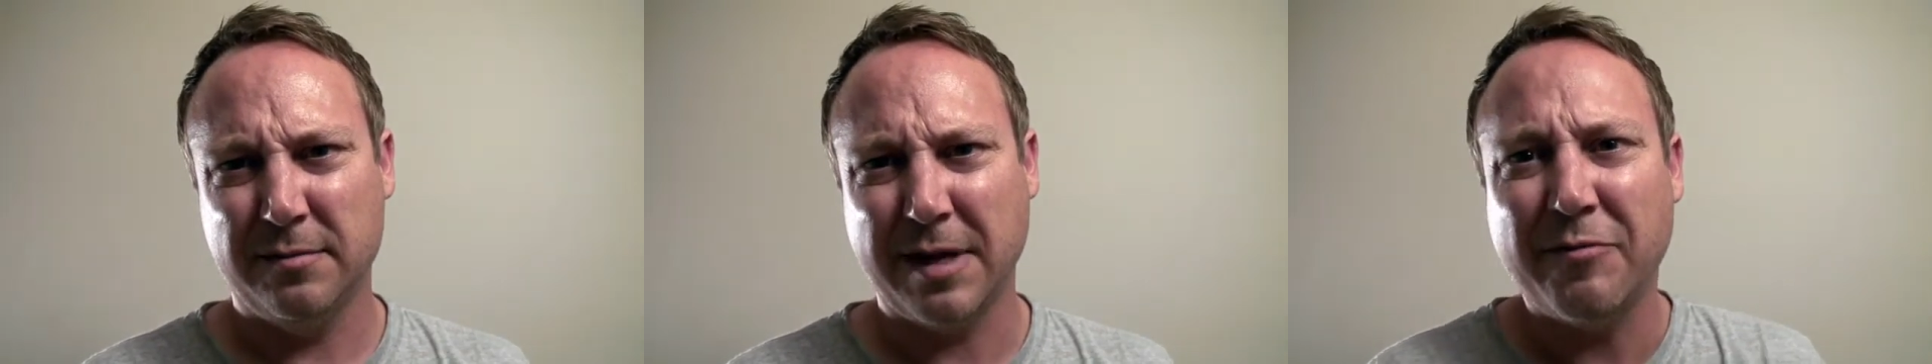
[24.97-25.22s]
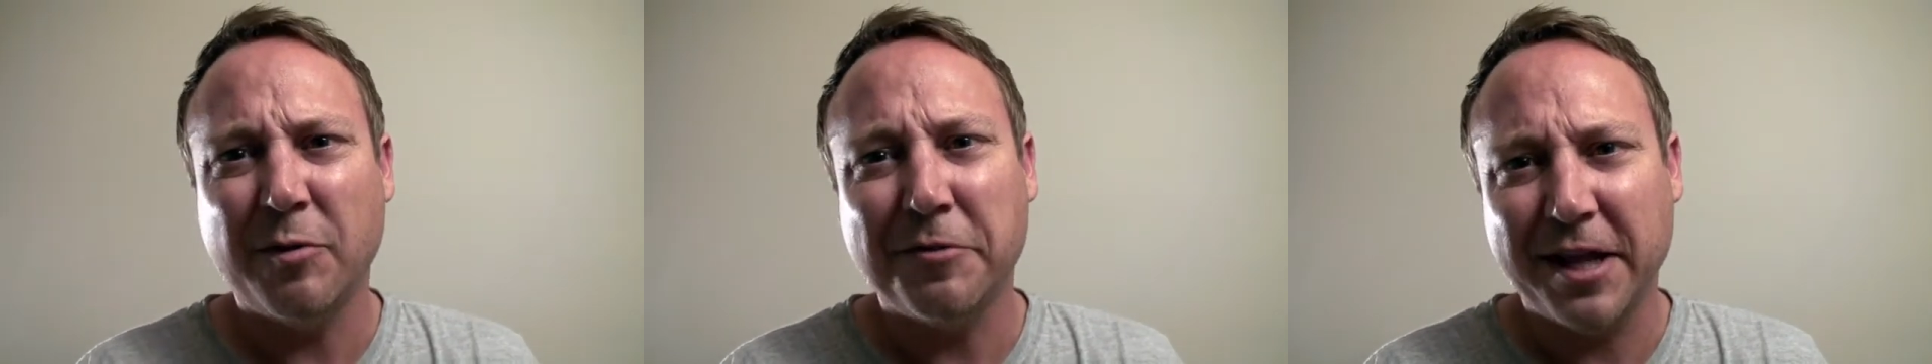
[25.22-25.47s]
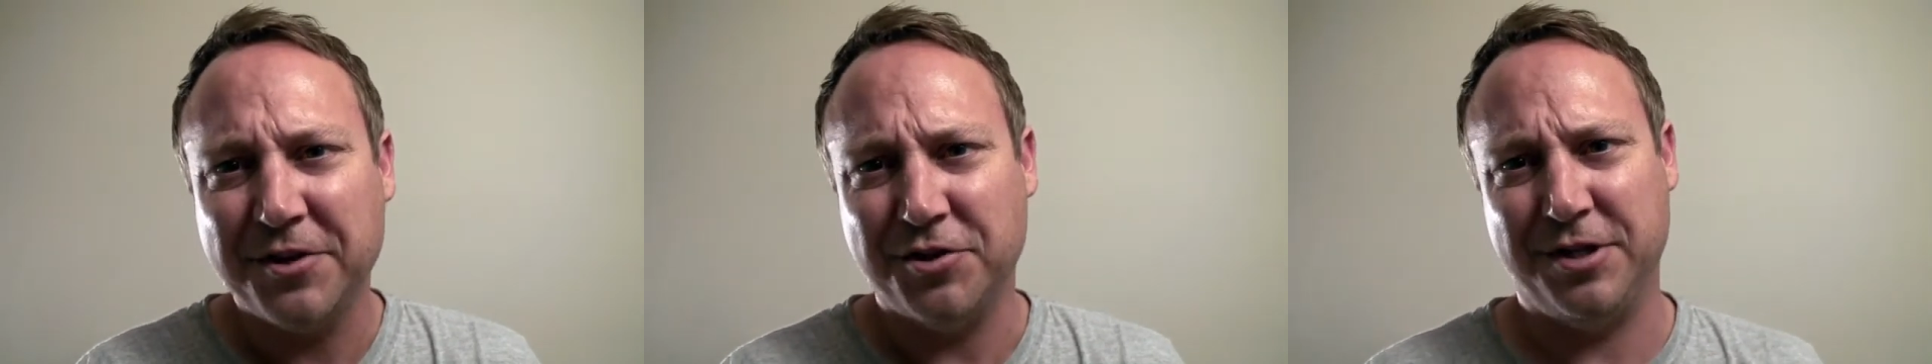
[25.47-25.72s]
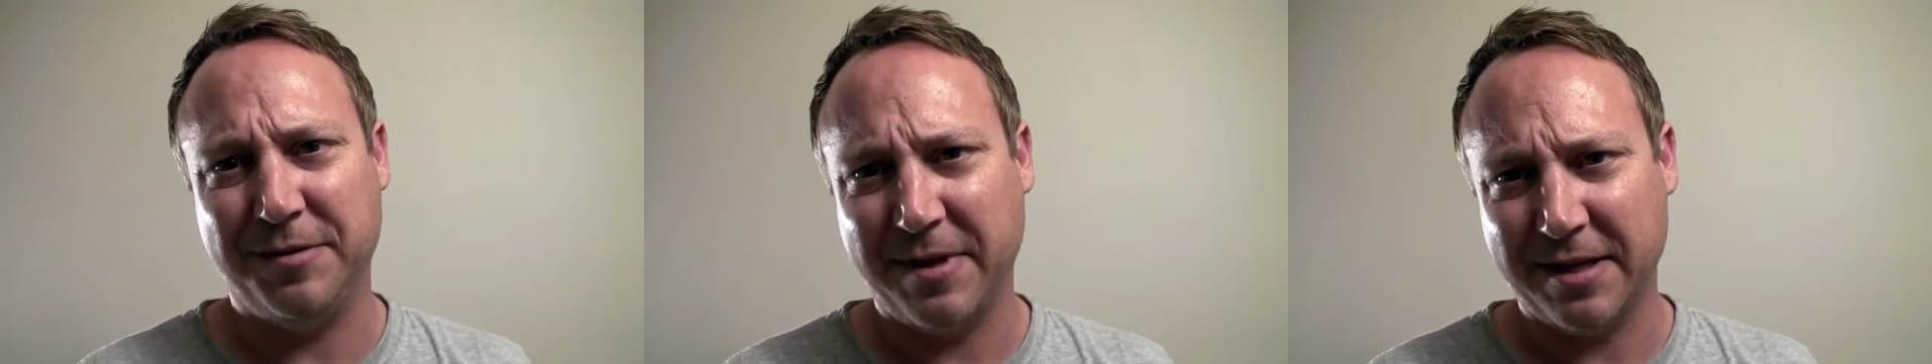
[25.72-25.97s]
Every
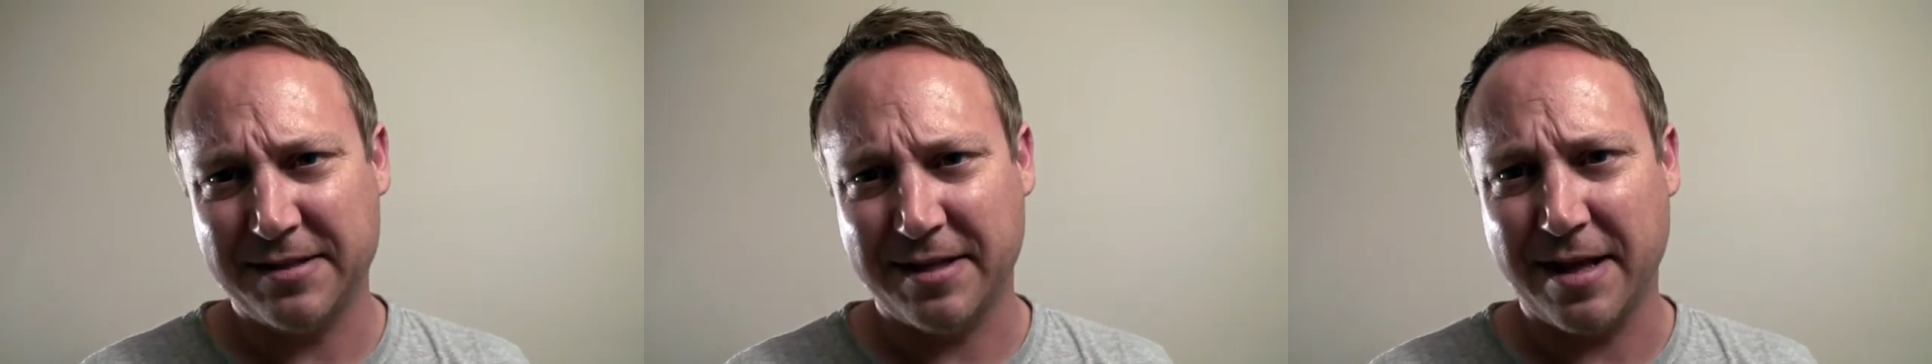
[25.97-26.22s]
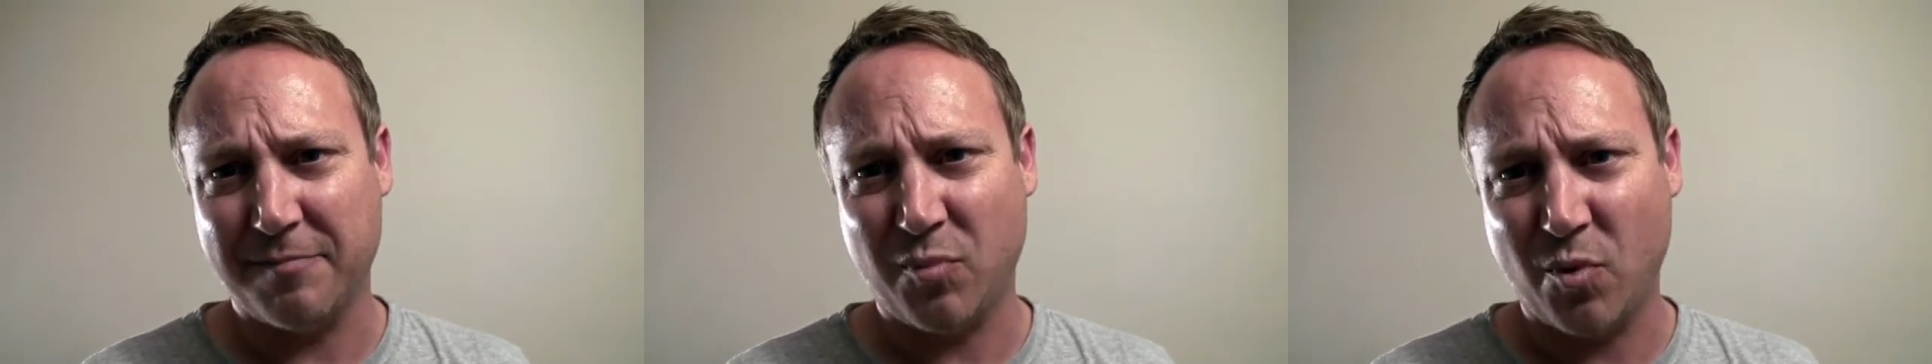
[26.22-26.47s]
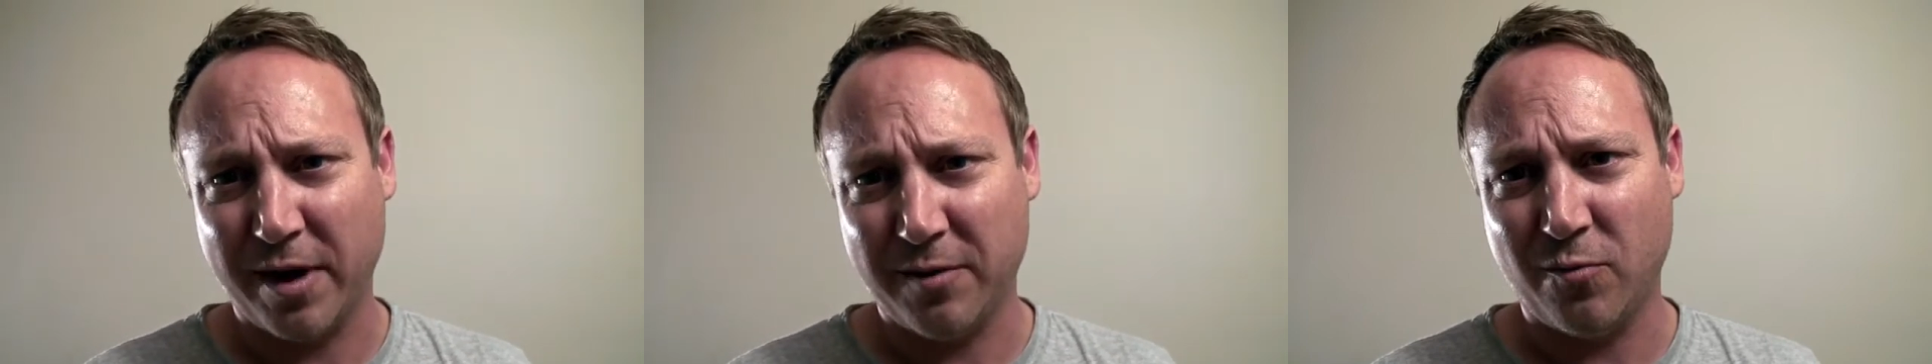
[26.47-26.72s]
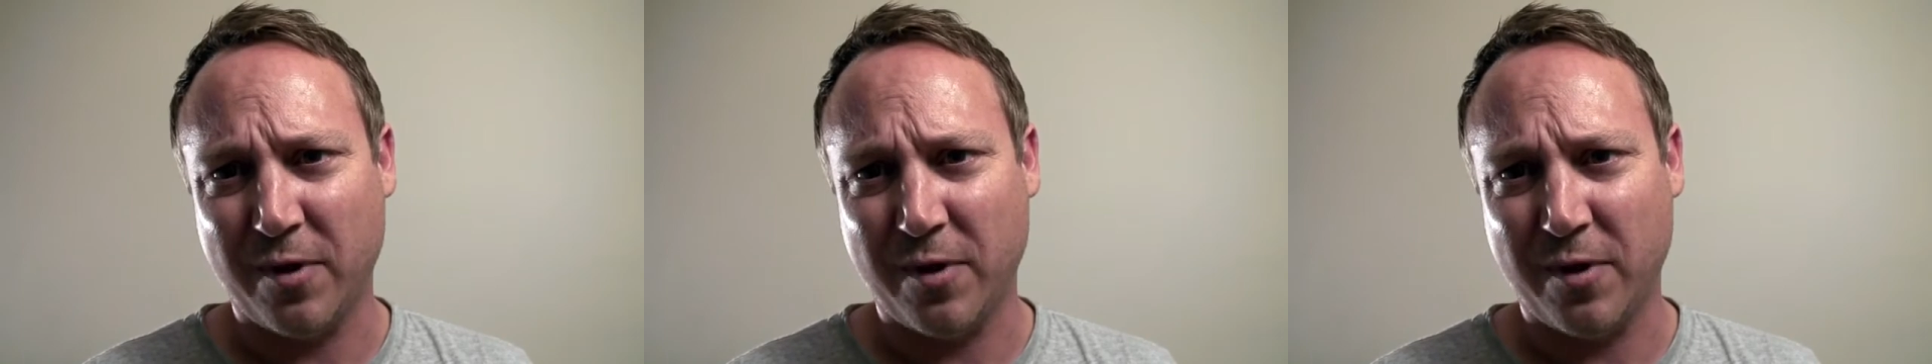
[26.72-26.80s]
relationship gets to that point